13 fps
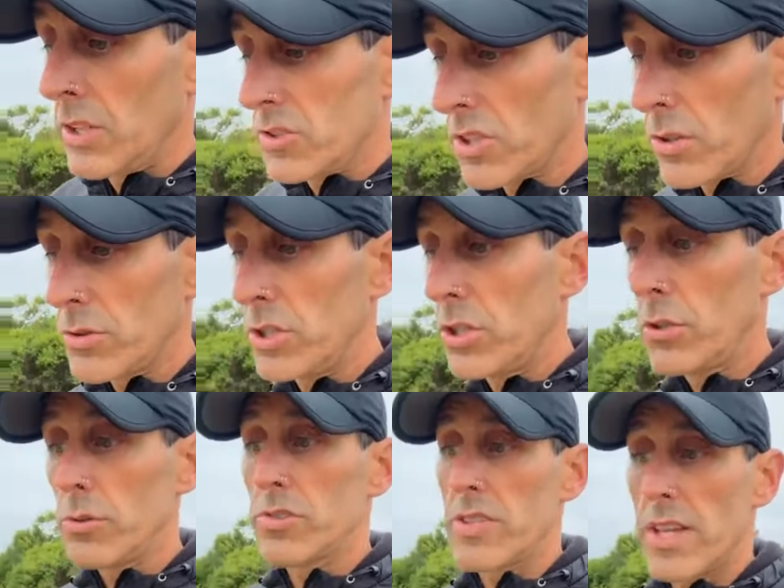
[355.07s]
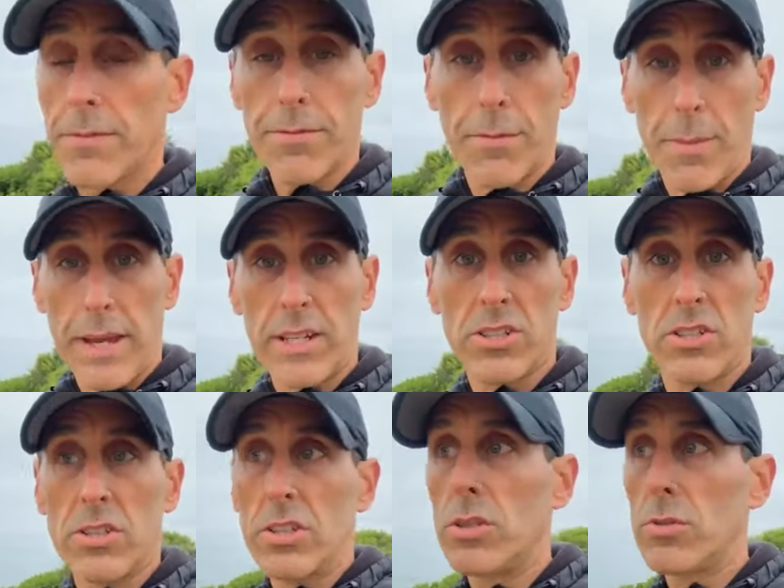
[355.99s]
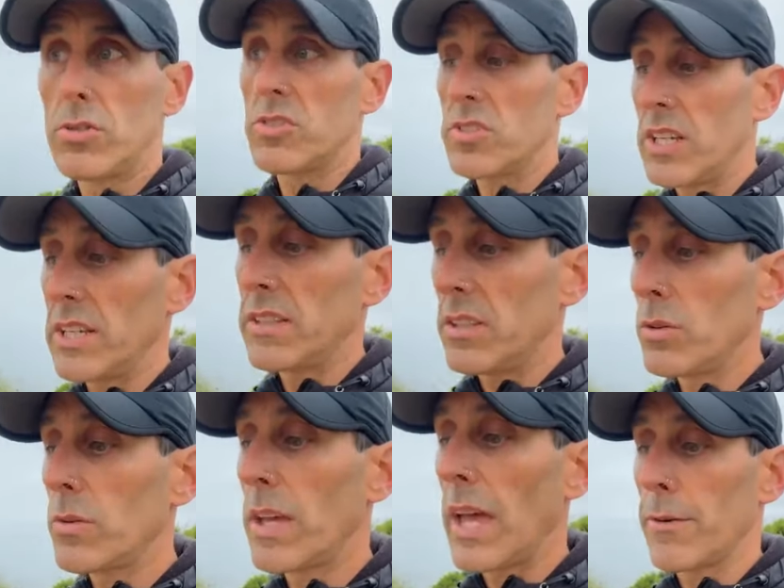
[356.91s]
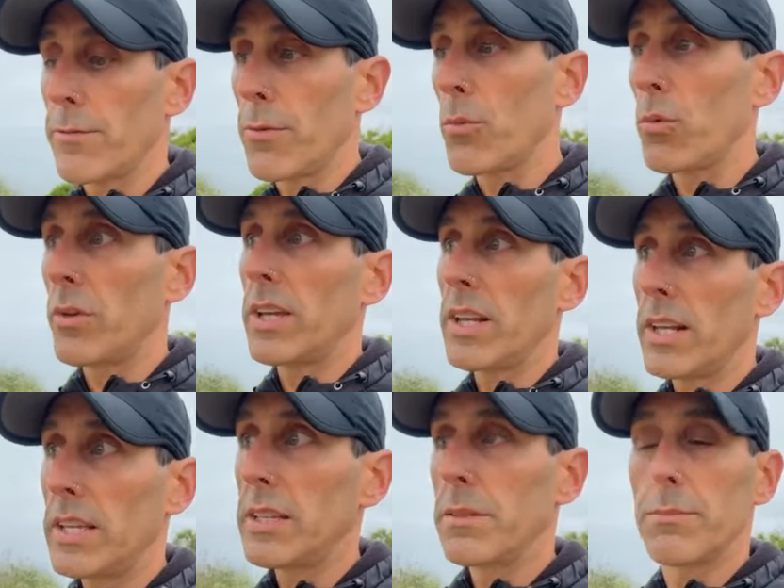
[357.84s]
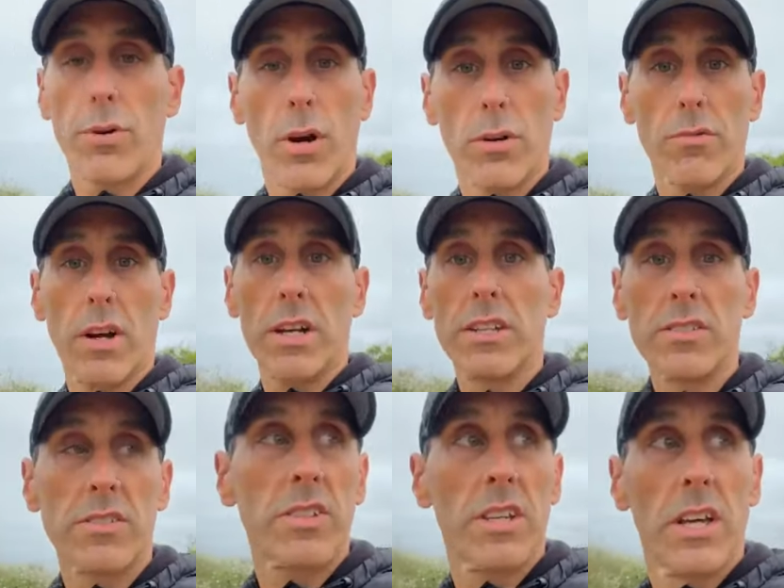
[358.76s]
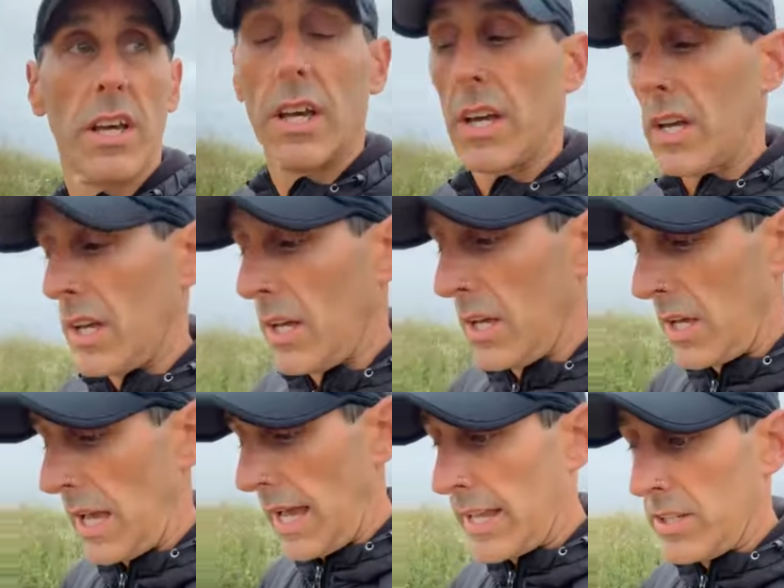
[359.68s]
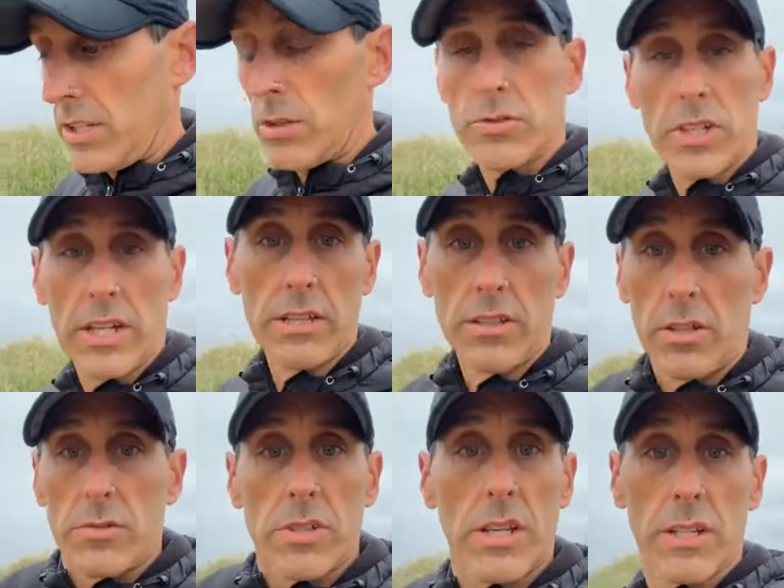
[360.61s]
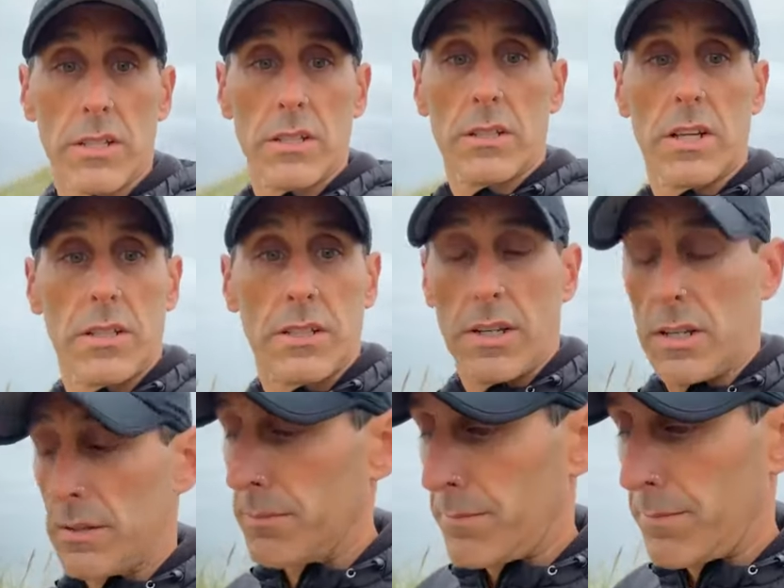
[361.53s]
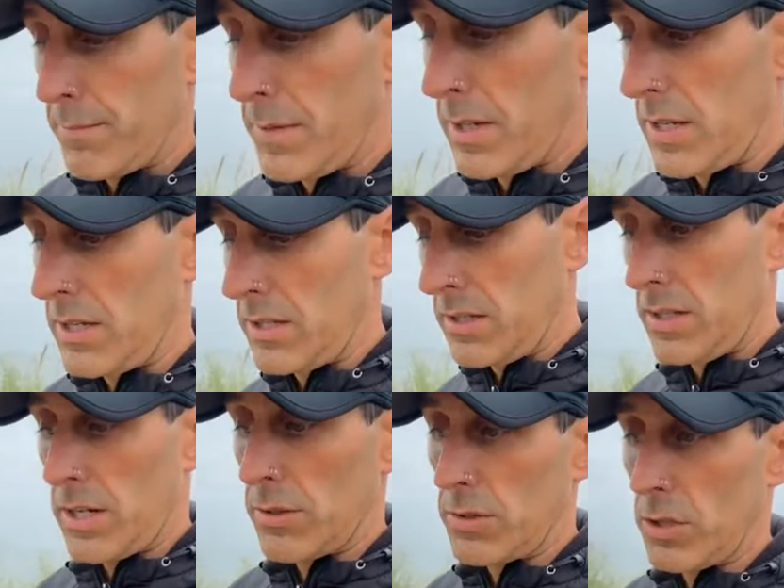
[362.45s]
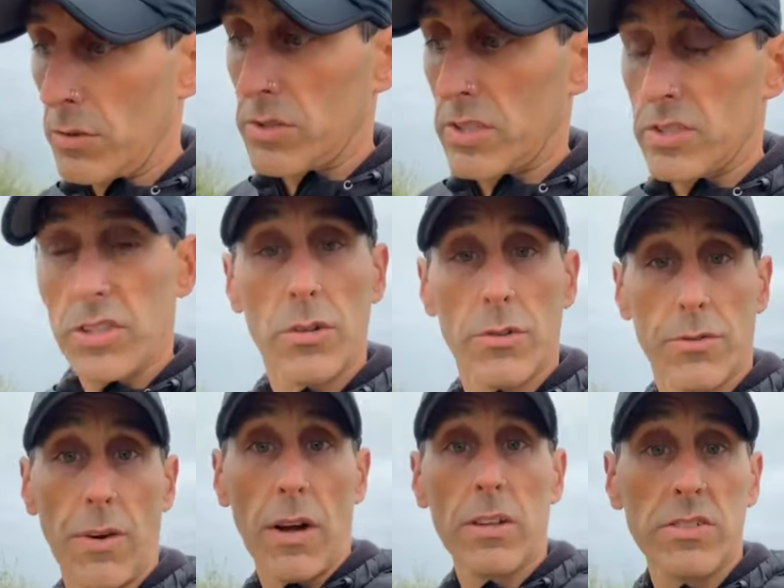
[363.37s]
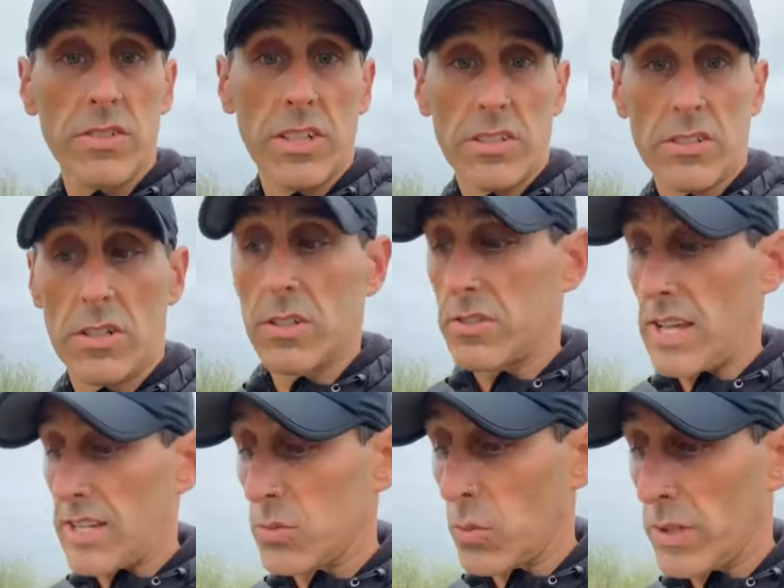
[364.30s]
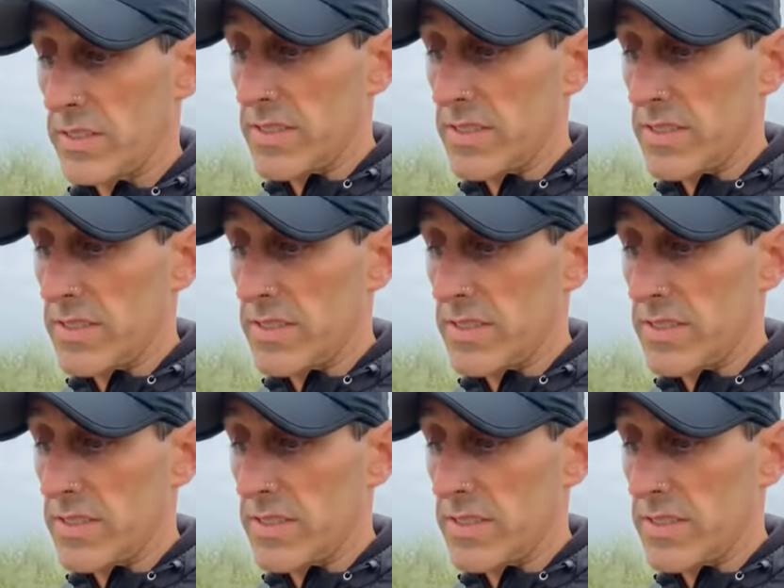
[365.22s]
So use the information that you see, that you get from all the elite and pro runners, and use it and use it to your advantage, because that's what